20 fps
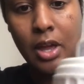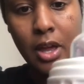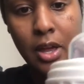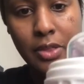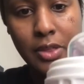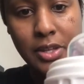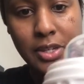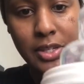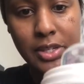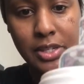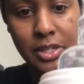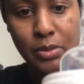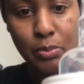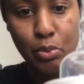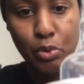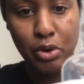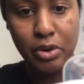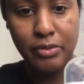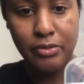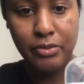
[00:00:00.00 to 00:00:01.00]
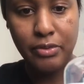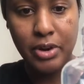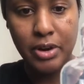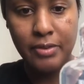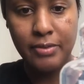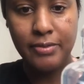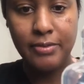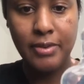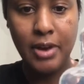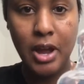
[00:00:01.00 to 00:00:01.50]
And this is the Born Free
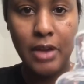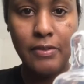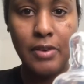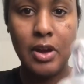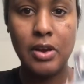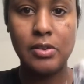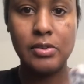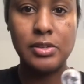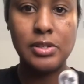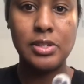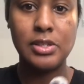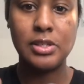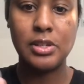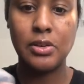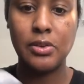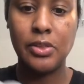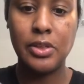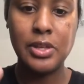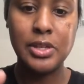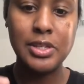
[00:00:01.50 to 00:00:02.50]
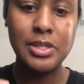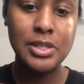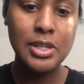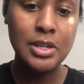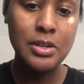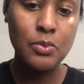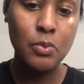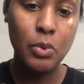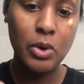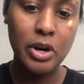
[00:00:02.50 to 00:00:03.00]
5 ounce. So this
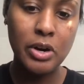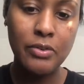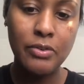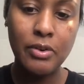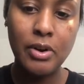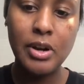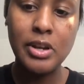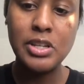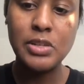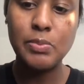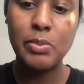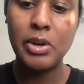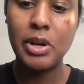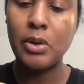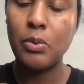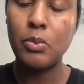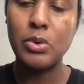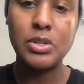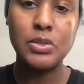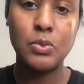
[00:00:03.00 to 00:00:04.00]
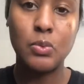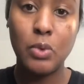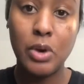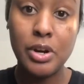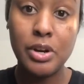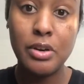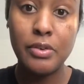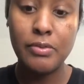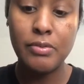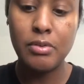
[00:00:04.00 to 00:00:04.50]
didn't work for us, but it was
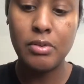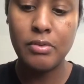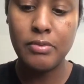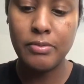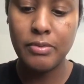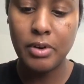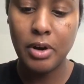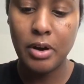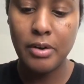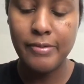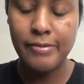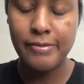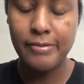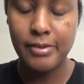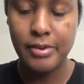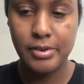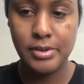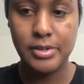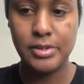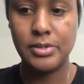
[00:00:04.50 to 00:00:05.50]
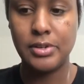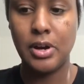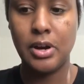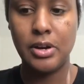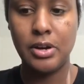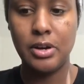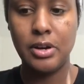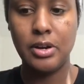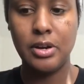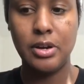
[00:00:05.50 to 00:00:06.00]
wonderful for our first
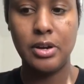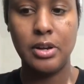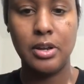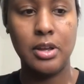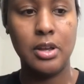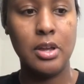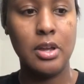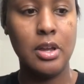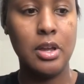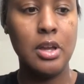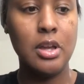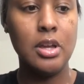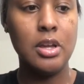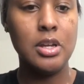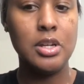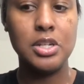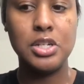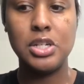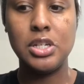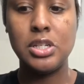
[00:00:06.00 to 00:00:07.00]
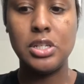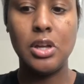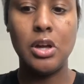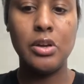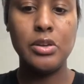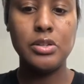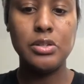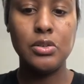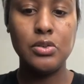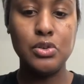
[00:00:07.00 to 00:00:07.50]
daughter. She's
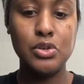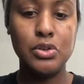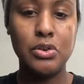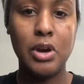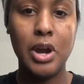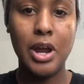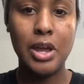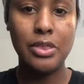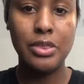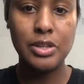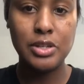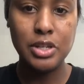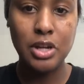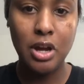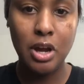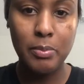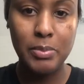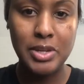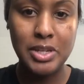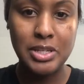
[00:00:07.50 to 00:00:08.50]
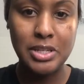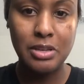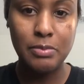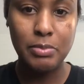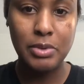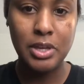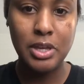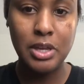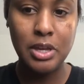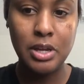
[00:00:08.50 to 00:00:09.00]
also tried the Tommee
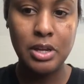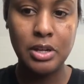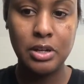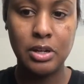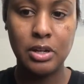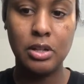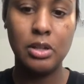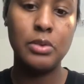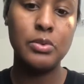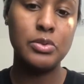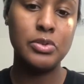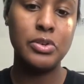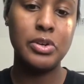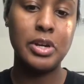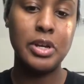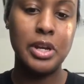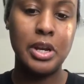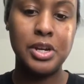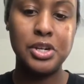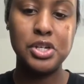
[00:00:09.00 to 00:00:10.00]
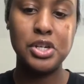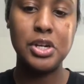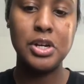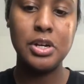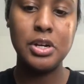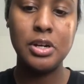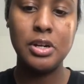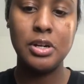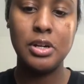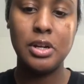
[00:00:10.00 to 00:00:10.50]
Tippee closer to
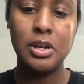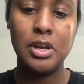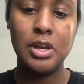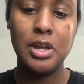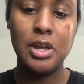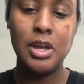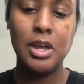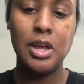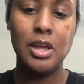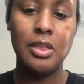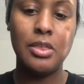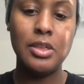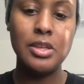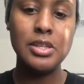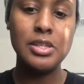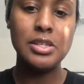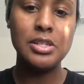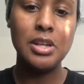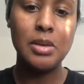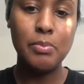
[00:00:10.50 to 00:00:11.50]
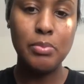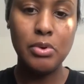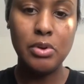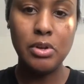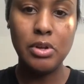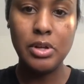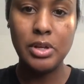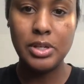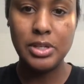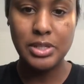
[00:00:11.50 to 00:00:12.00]
nature. And this
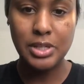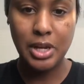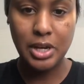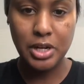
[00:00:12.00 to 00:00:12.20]
nipple is